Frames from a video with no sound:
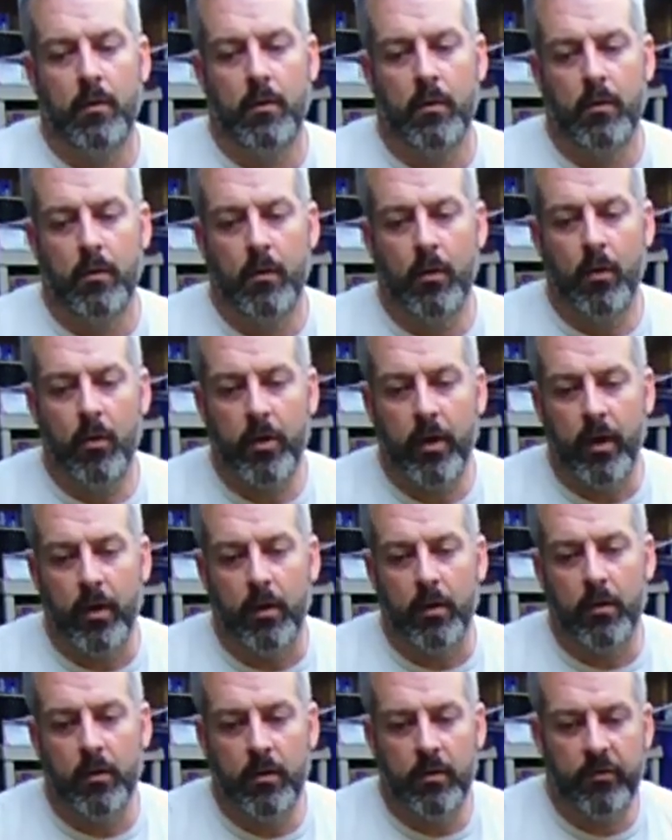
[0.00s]
Okay,
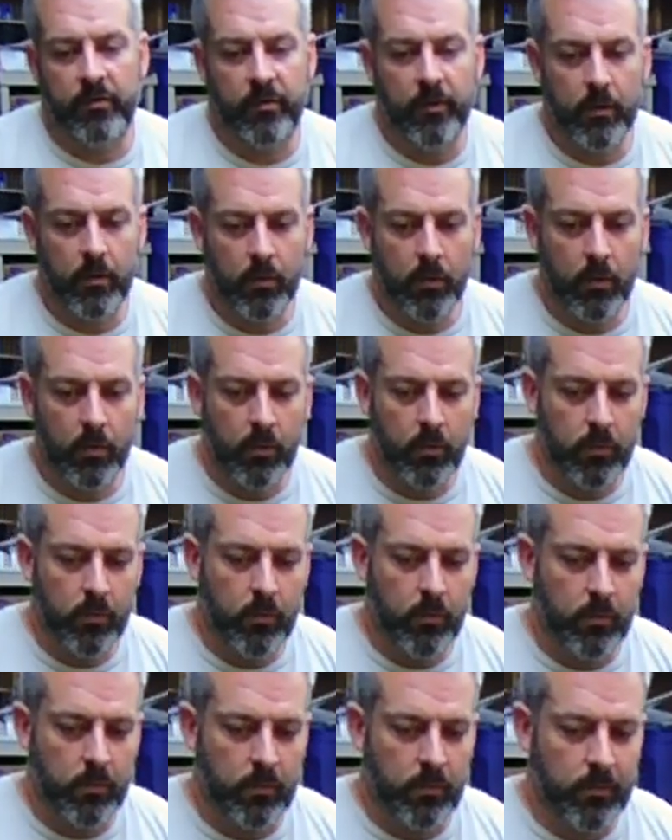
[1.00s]

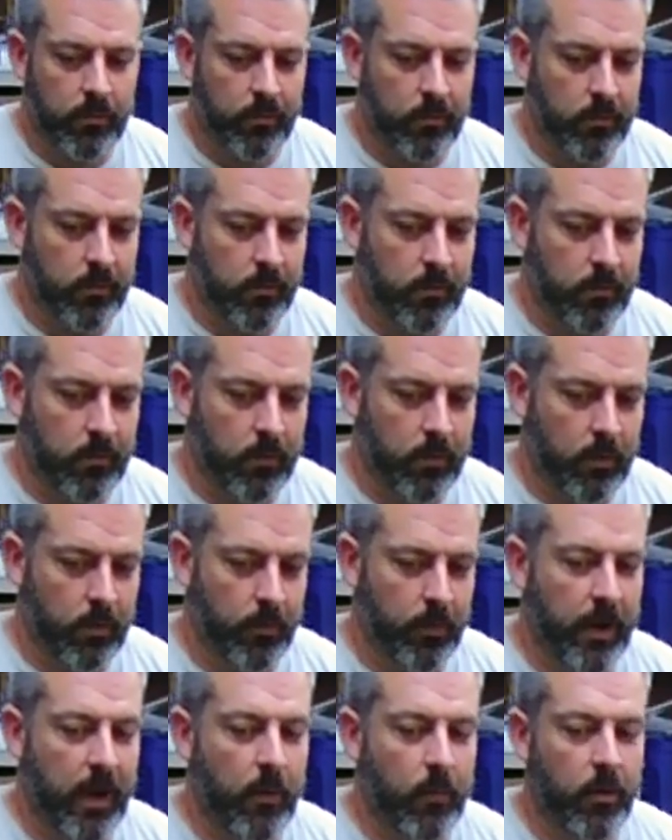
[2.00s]
so we
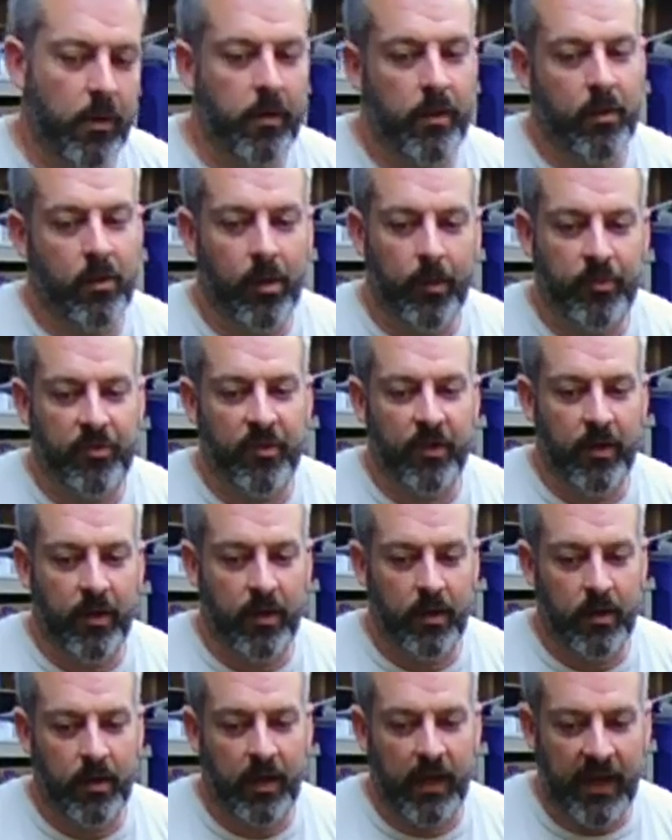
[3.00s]
got one of the clips
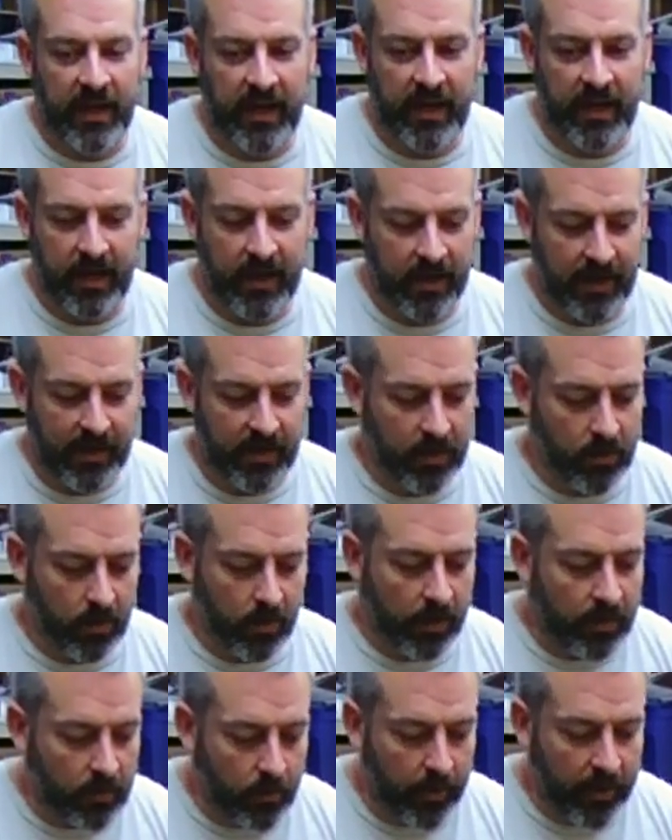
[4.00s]
in, and I didn't
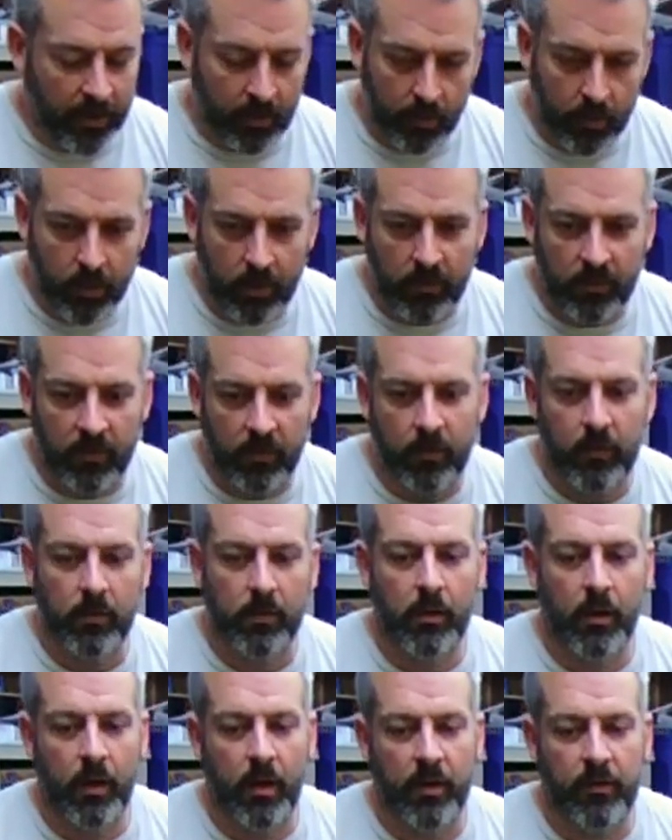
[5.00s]
like the way it looked,
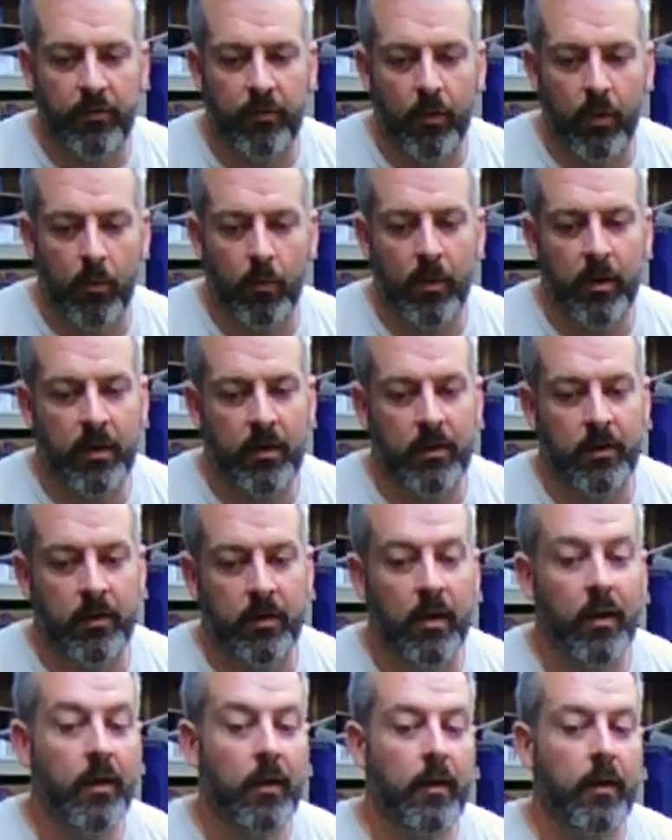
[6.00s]
so I went and
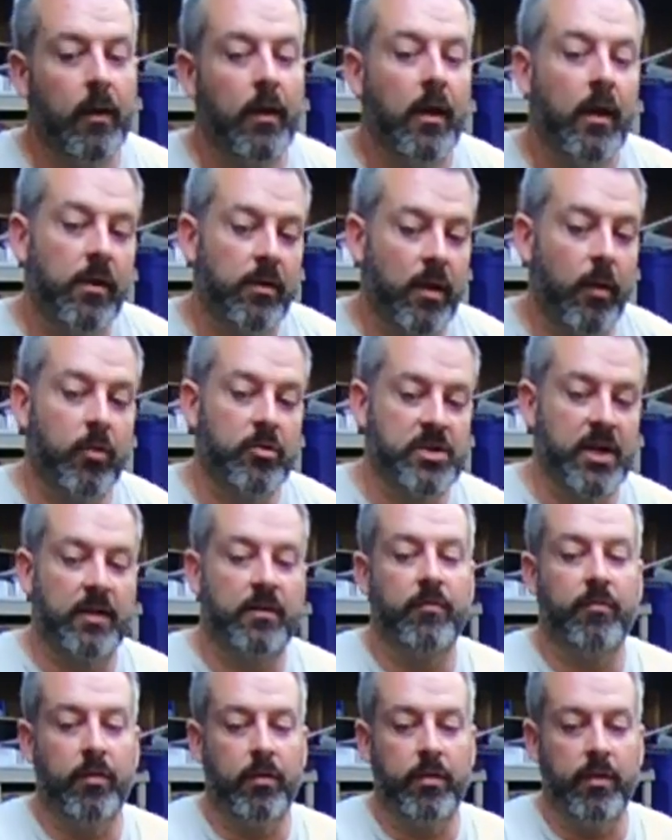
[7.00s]
double-checked a
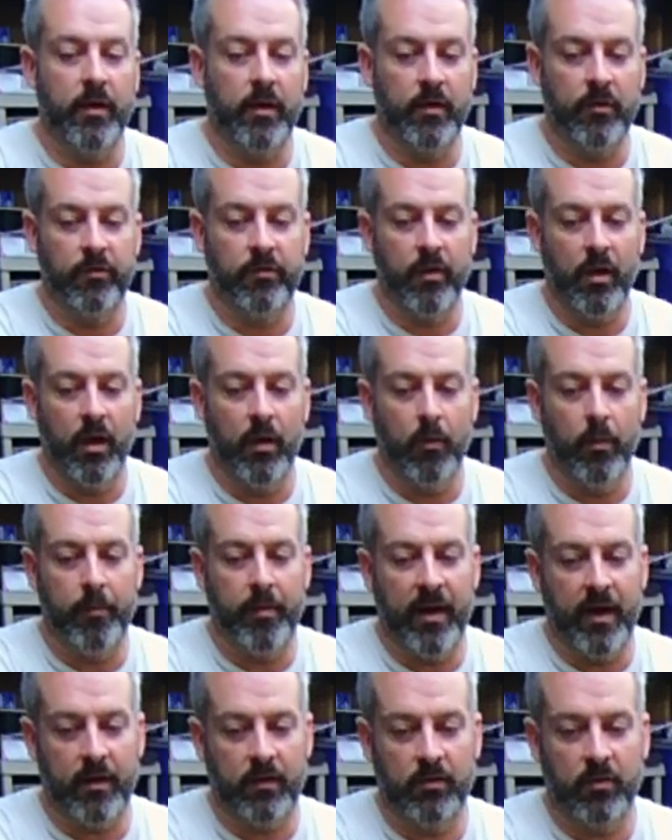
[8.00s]
few things. I went
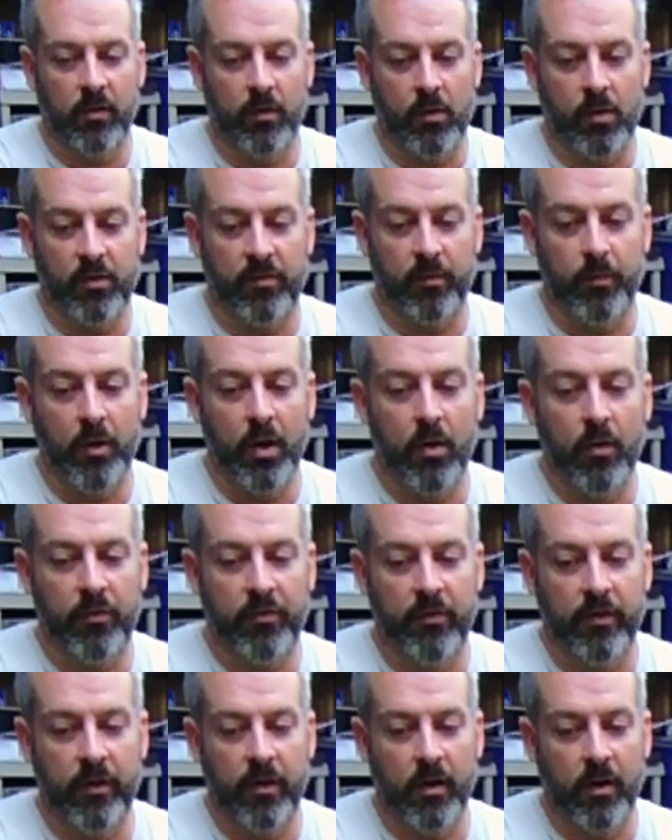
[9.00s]
back, took a look at some notes,
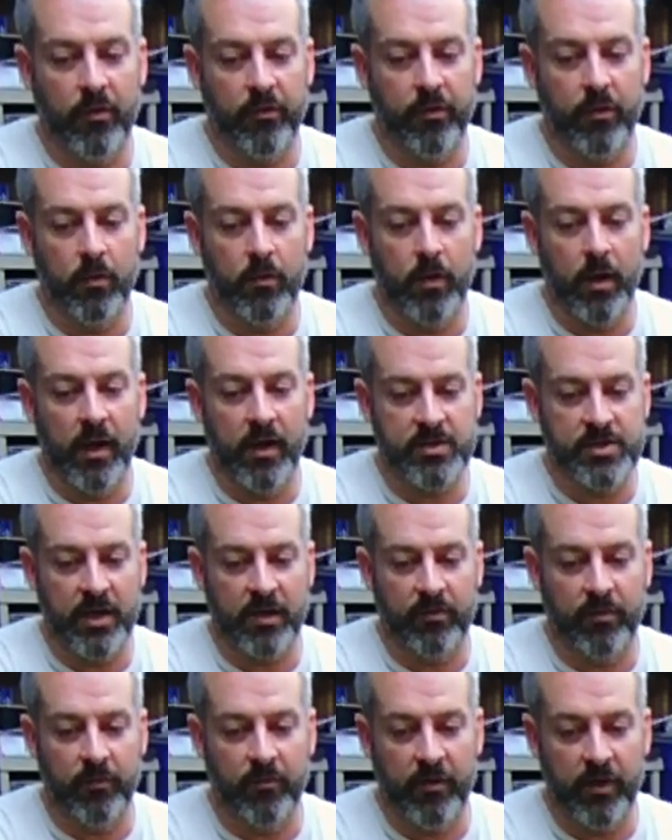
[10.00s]
and also checked
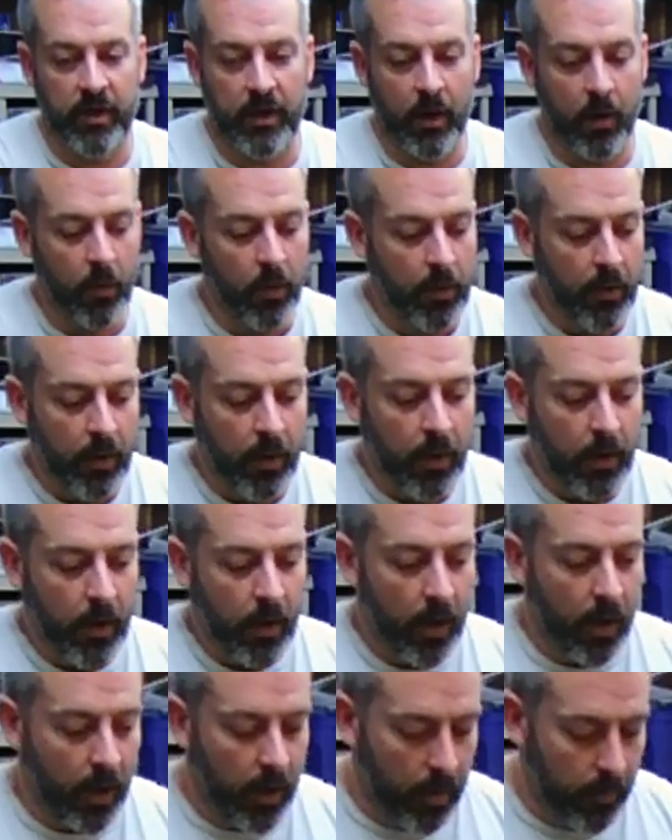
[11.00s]
some video.
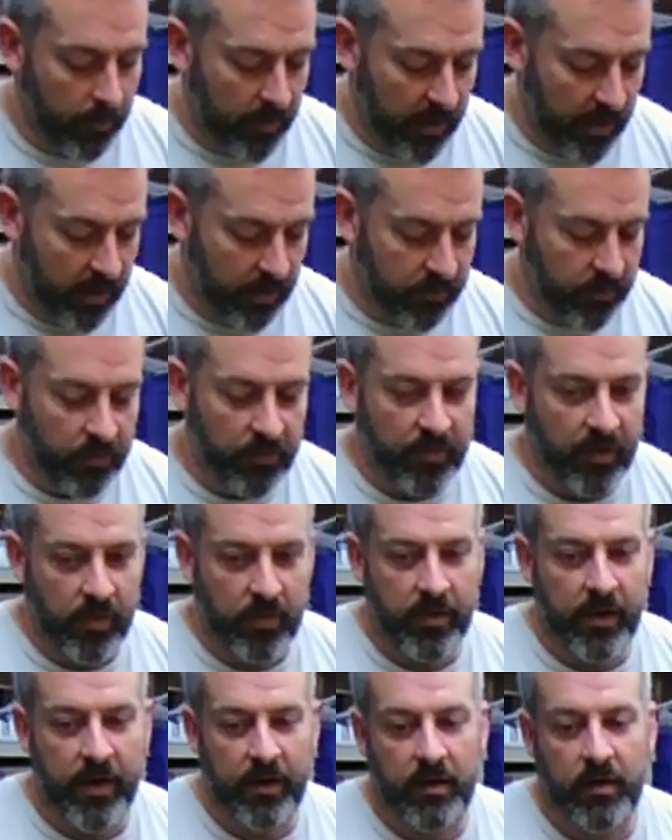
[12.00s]
And it turns out that
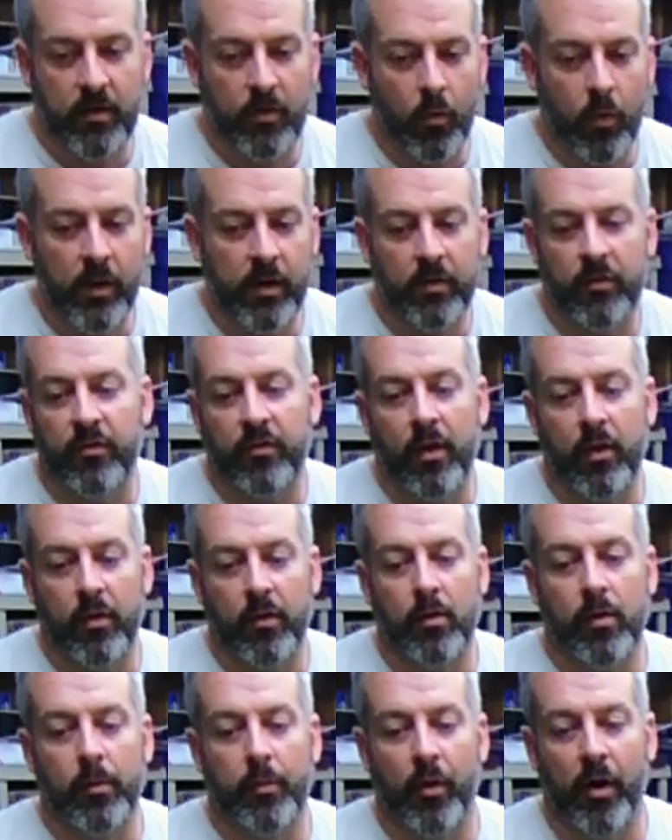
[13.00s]
I didn't quite install the
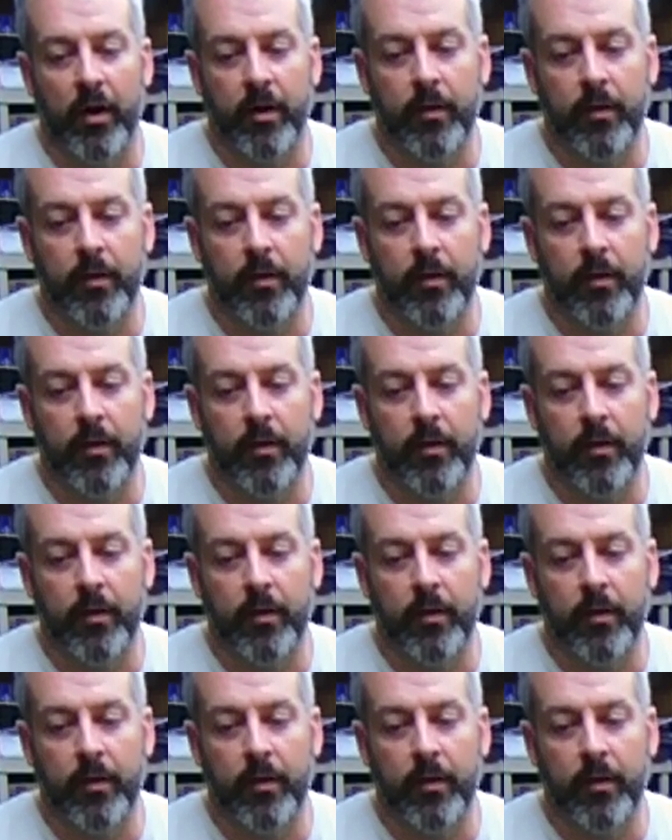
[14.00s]
clip right.